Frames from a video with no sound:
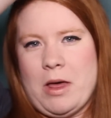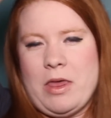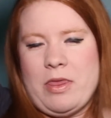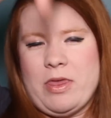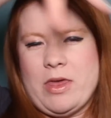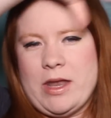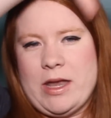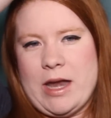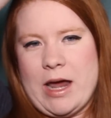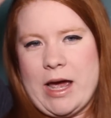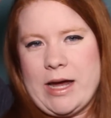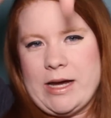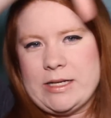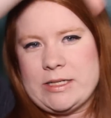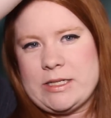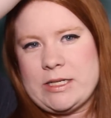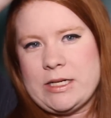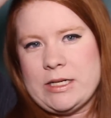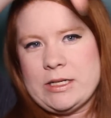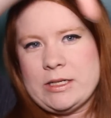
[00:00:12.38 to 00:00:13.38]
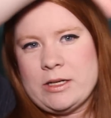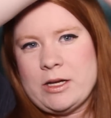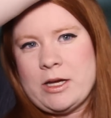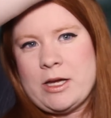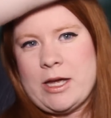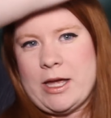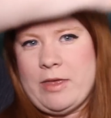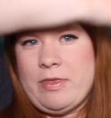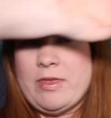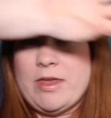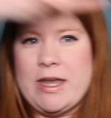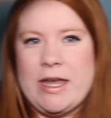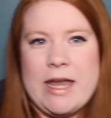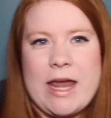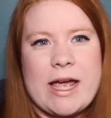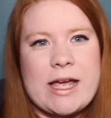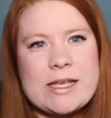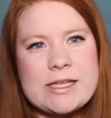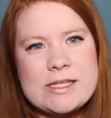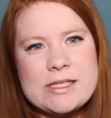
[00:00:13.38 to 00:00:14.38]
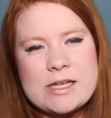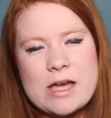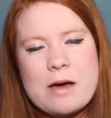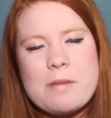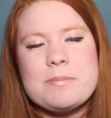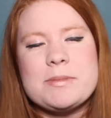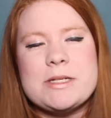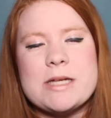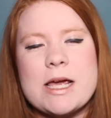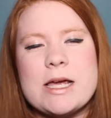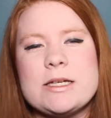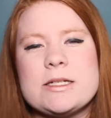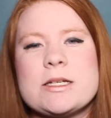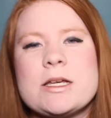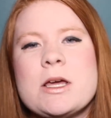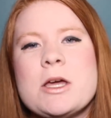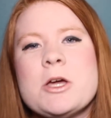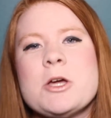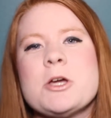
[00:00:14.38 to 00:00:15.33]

the night in the next update,